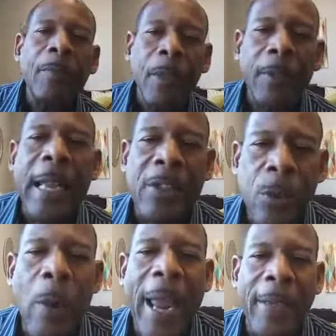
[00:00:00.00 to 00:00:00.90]
That's
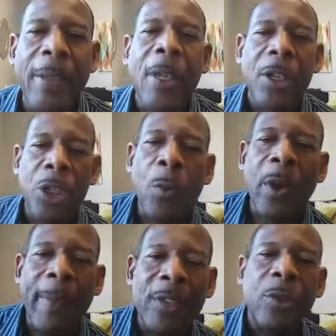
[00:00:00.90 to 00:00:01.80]
right. You want to
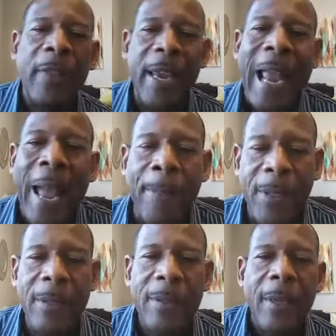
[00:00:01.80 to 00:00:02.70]
make sure that
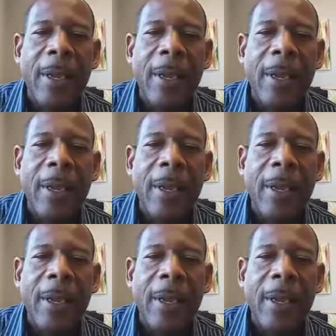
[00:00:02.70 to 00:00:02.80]
happens.